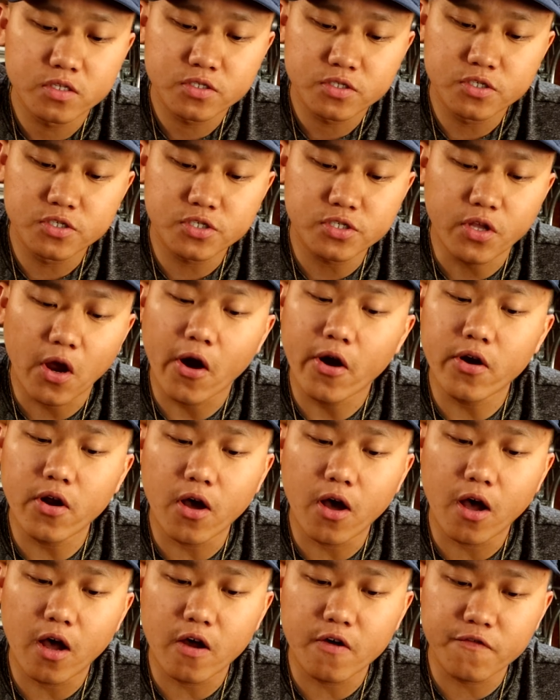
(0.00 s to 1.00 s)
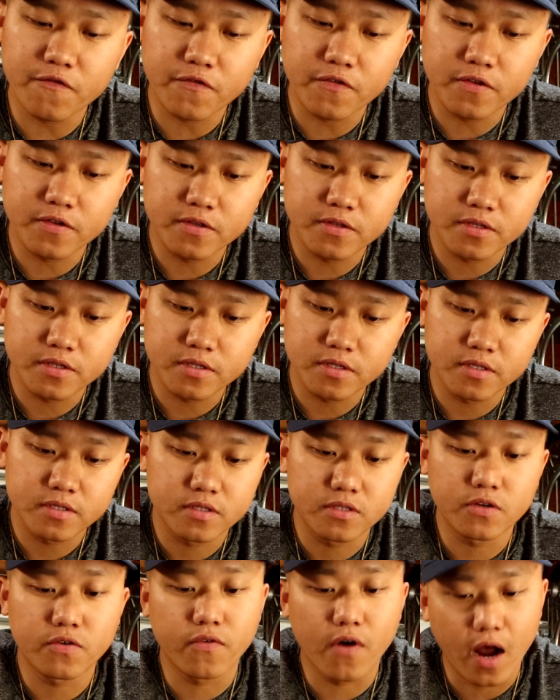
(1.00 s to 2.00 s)
to start off
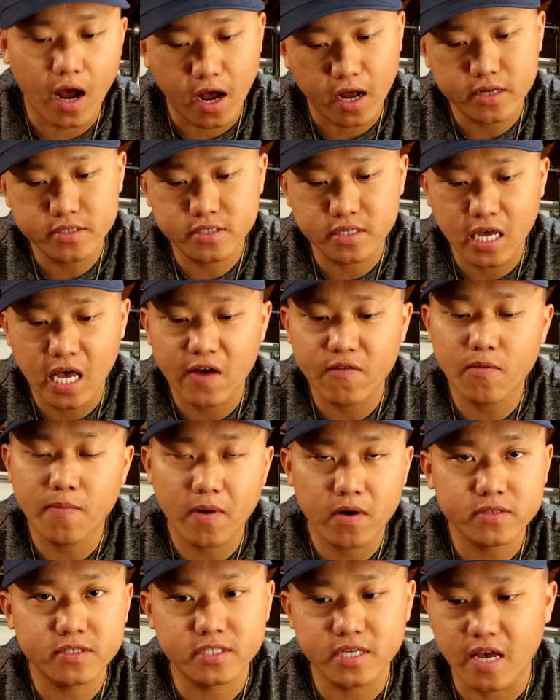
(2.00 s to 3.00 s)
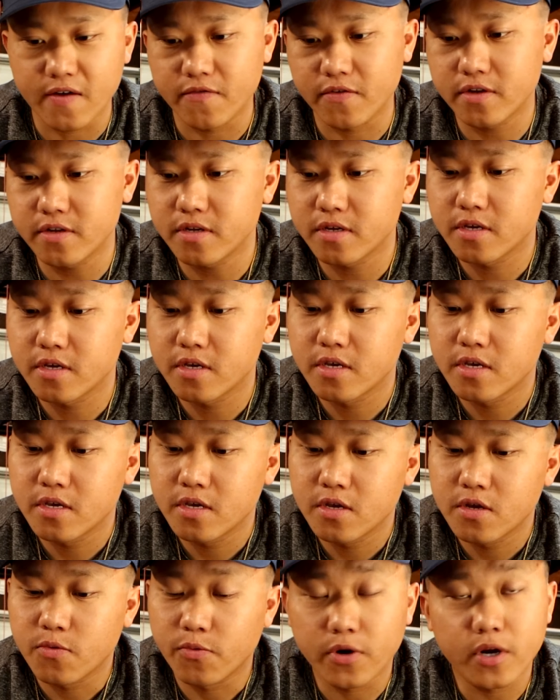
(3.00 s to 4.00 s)
the rods, I have about 7.
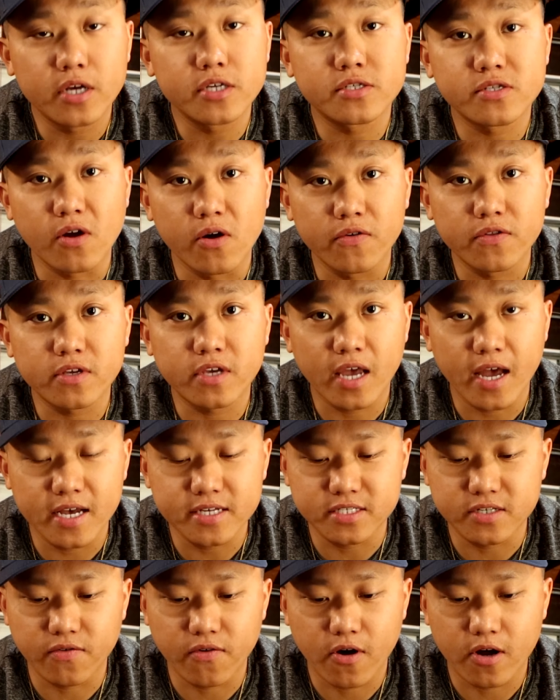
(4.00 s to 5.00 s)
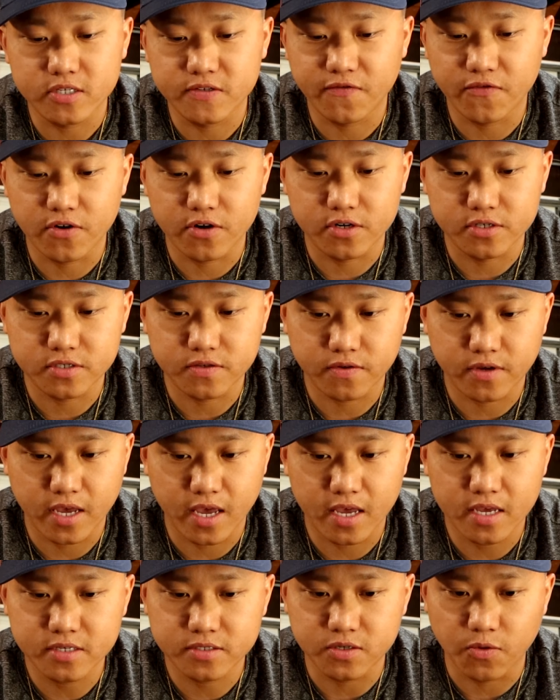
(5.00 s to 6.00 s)
We're gonna start with the casting rods first,
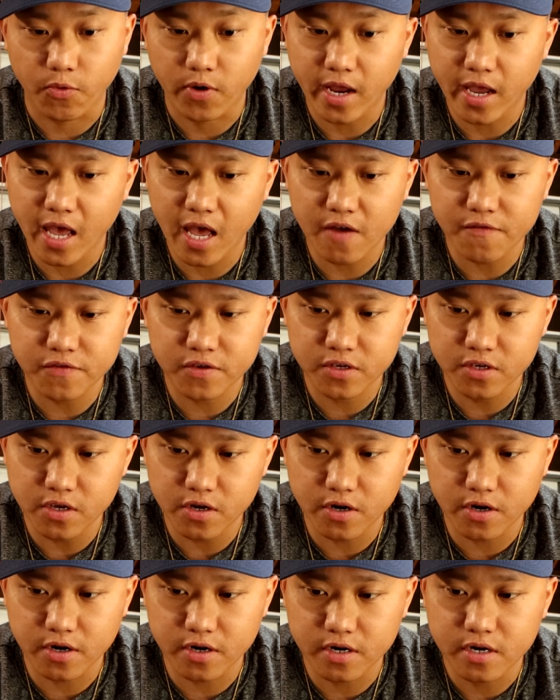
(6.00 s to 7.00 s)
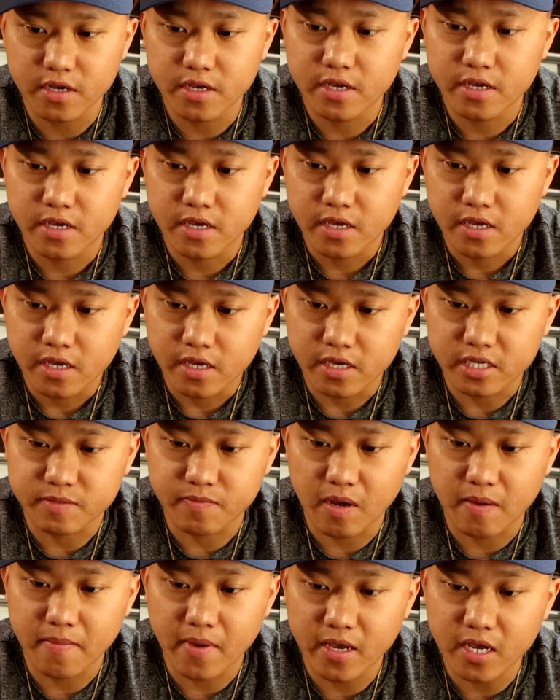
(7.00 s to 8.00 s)
okay? So what I have here is
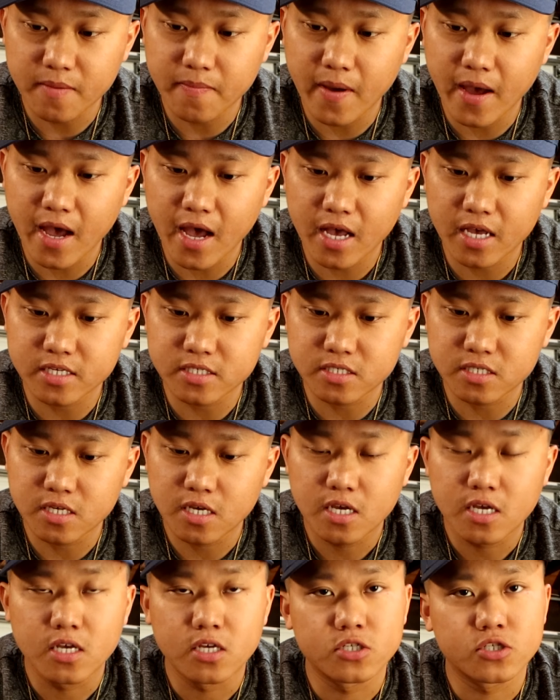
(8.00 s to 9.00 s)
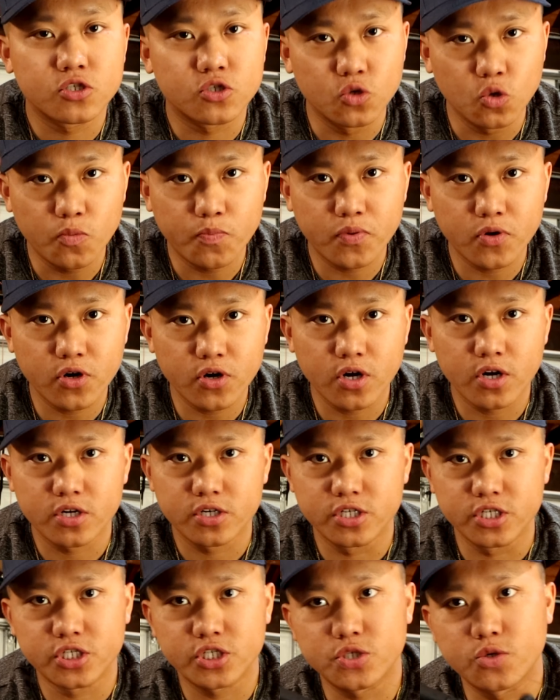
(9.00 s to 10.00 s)
my Megabass Super
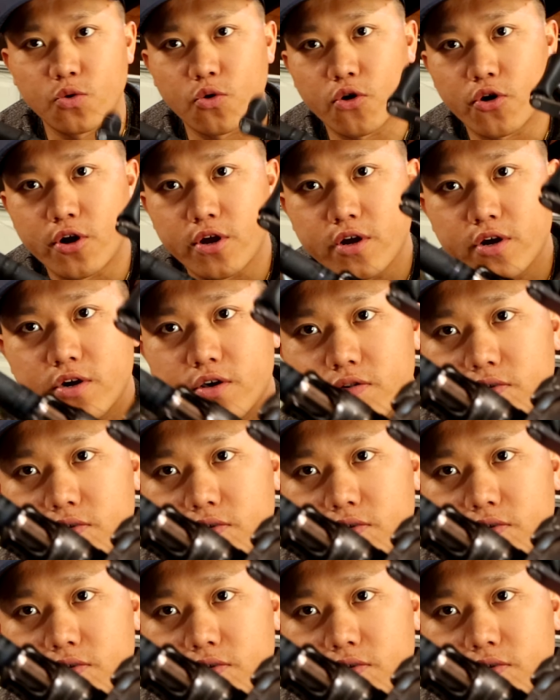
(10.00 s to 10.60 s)
Destroyer,